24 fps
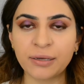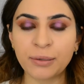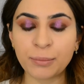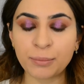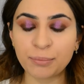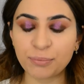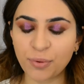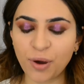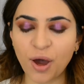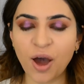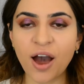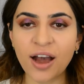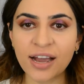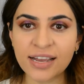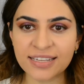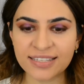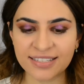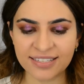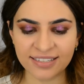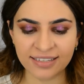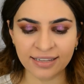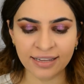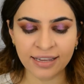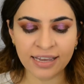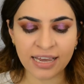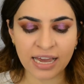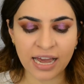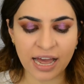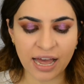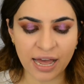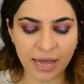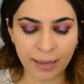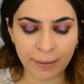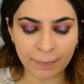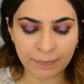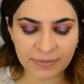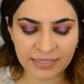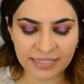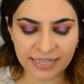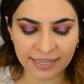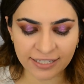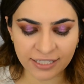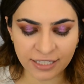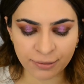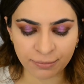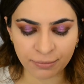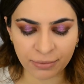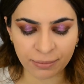box
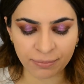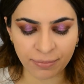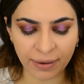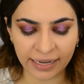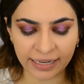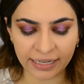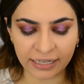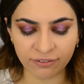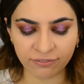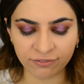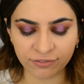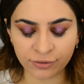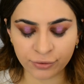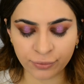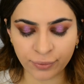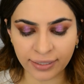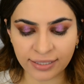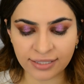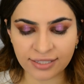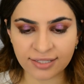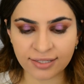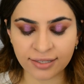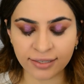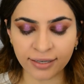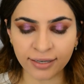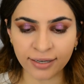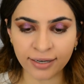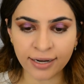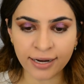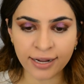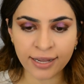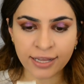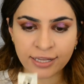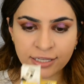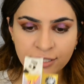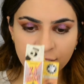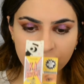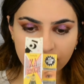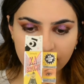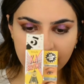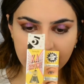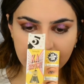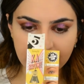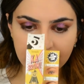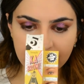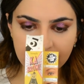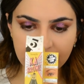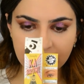sent to me by influencer. So
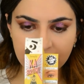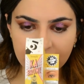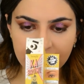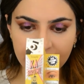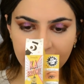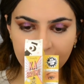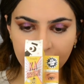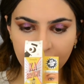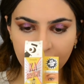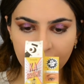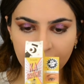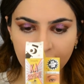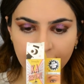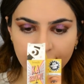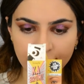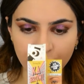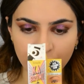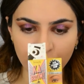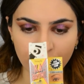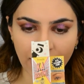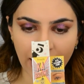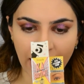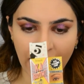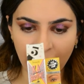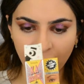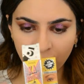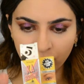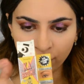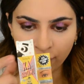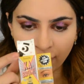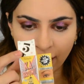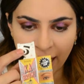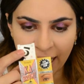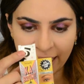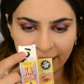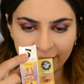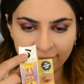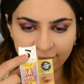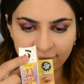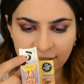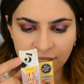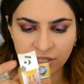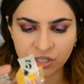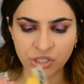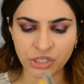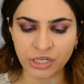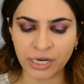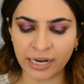this is the Cabrow. I have the
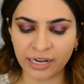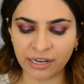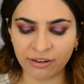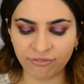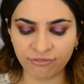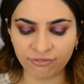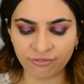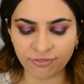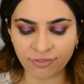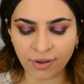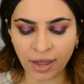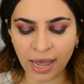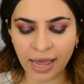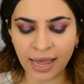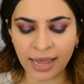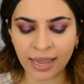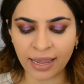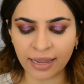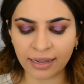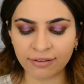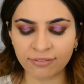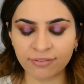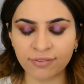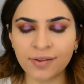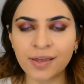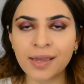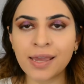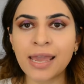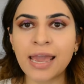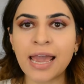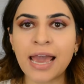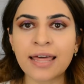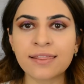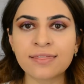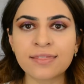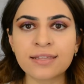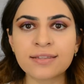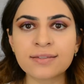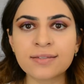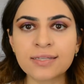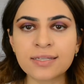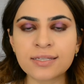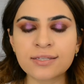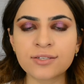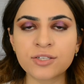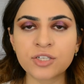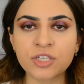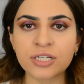shade 5, and this
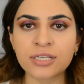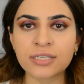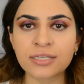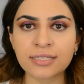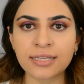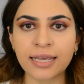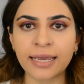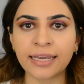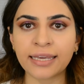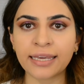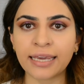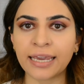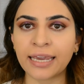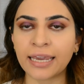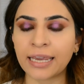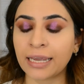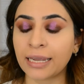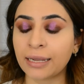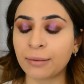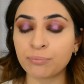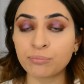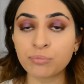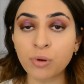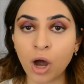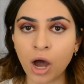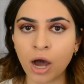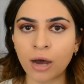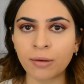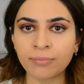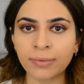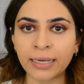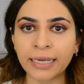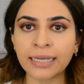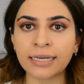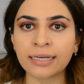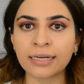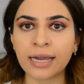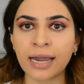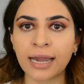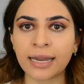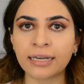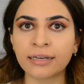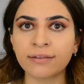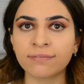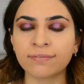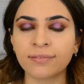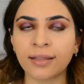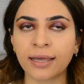is just like a pomade,
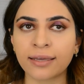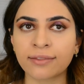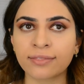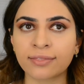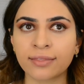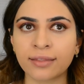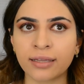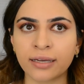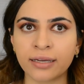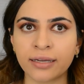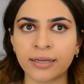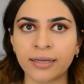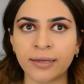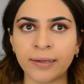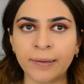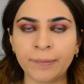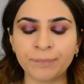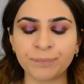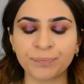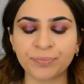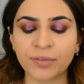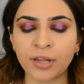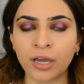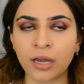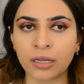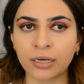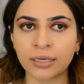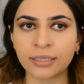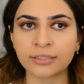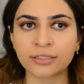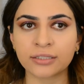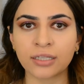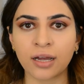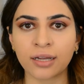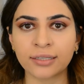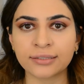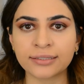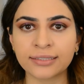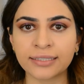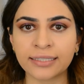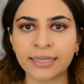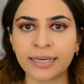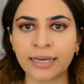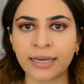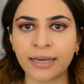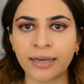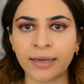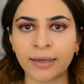kind of like the
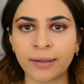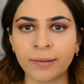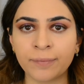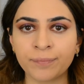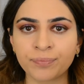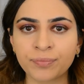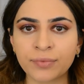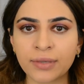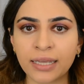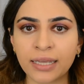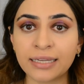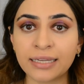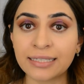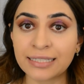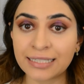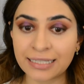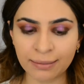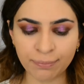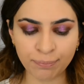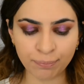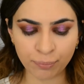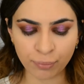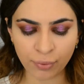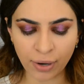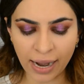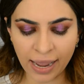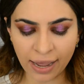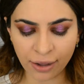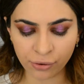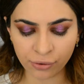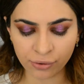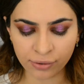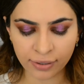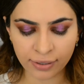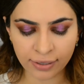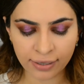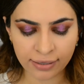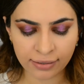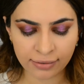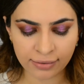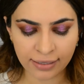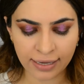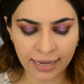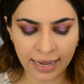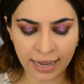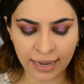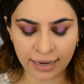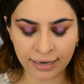Anastasia dip brow,
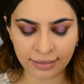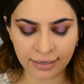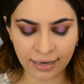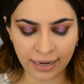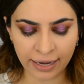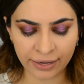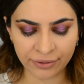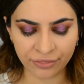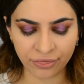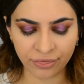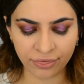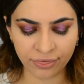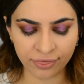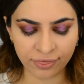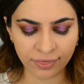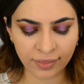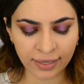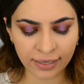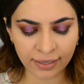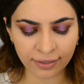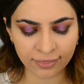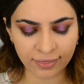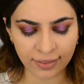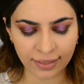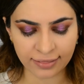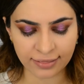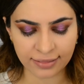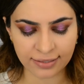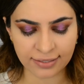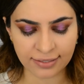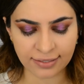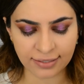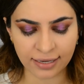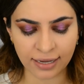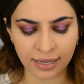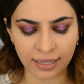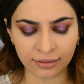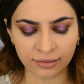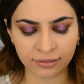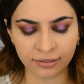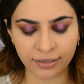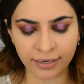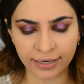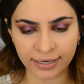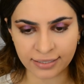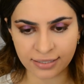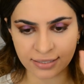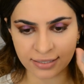and I think that this color
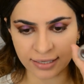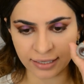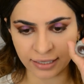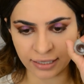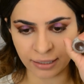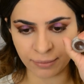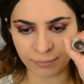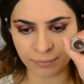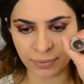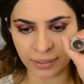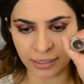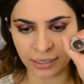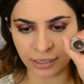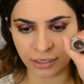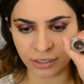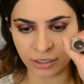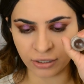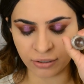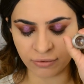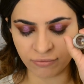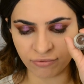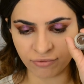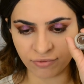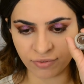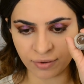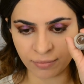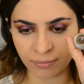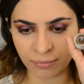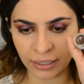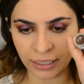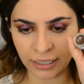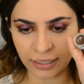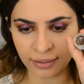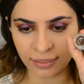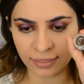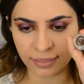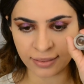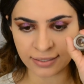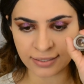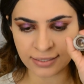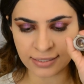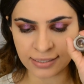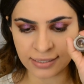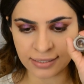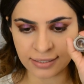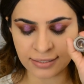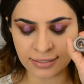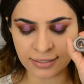is gonna be good for me. This
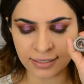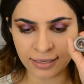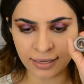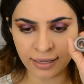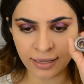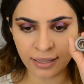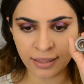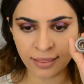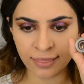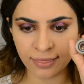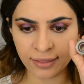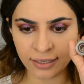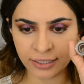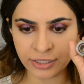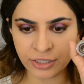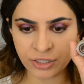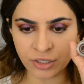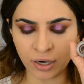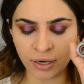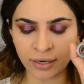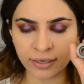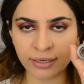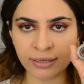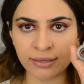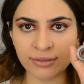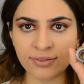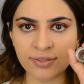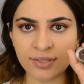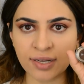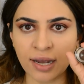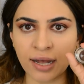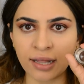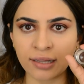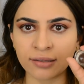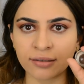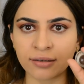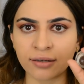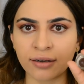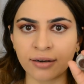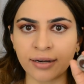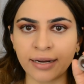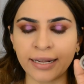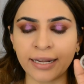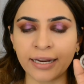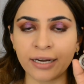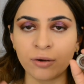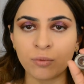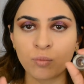is the darkest color
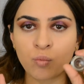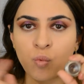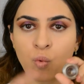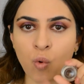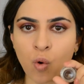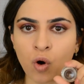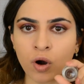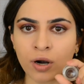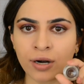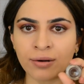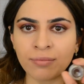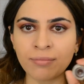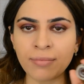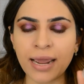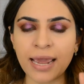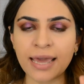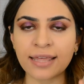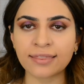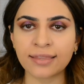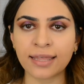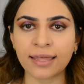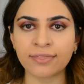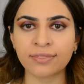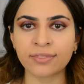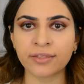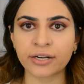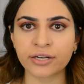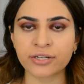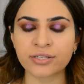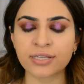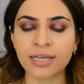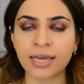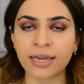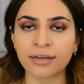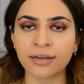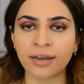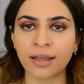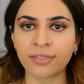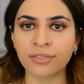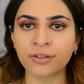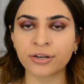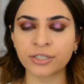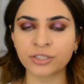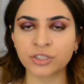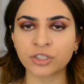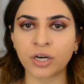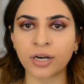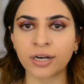in warm, and then there's
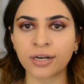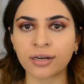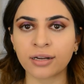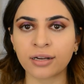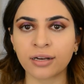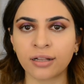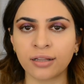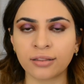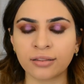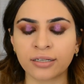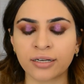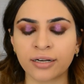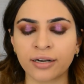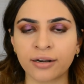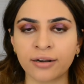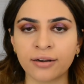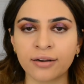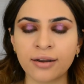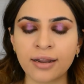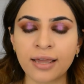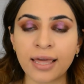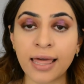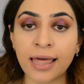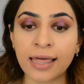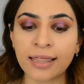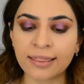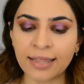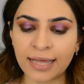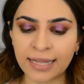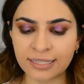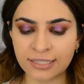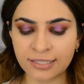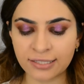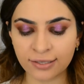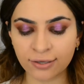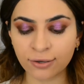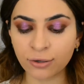another dark color that's